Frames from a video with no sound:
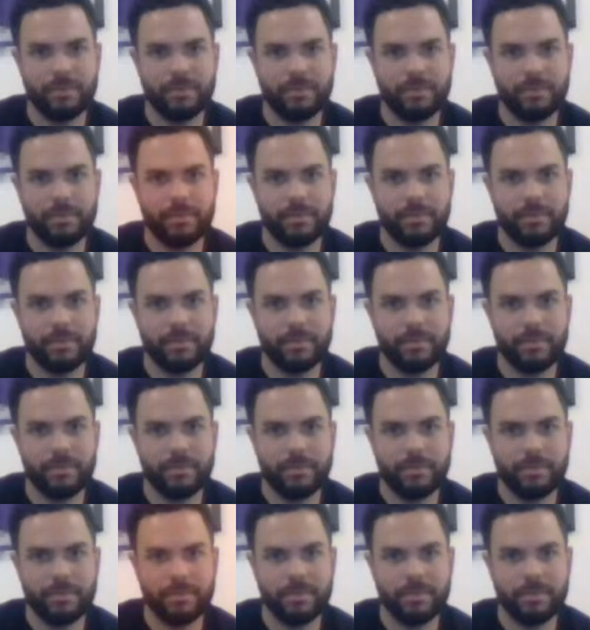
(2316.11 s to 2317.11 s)

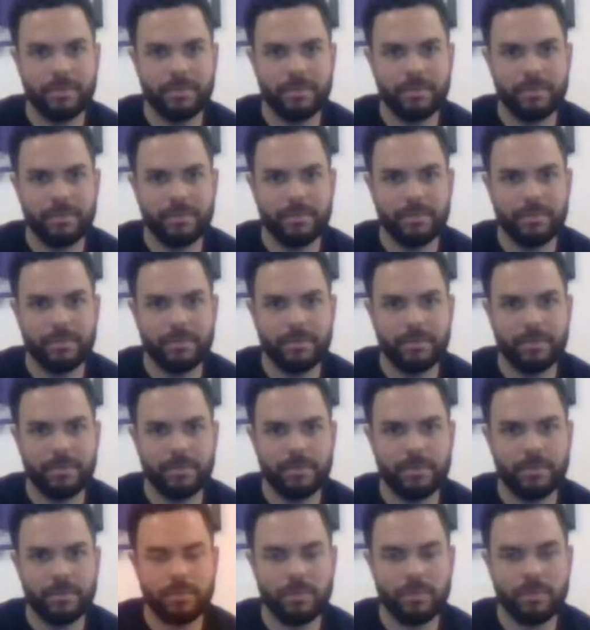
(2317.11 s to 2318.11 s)

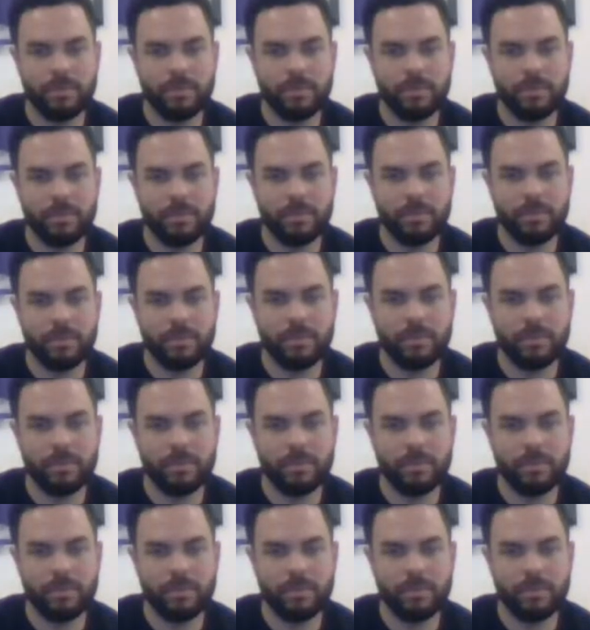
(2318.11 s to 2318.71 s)
(not speaking)